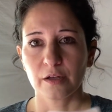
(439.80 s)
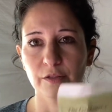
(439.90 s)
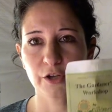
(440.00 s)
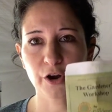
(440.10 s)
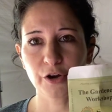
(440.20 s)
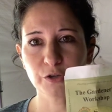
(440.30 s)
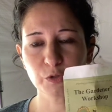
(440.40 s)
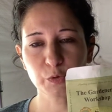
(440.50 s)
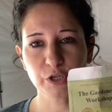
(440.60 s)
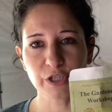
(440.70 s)
the
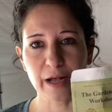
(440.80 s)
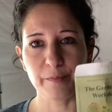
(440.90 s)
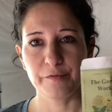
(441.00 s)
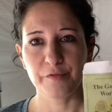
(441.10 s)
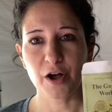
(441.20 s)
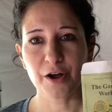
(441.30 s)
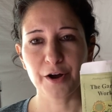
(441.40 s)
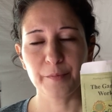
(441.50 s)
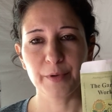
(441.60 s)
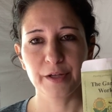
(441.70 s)
Gardener's Workshop
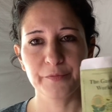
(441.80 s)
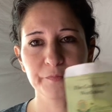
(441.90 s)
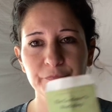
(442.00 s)
Farm,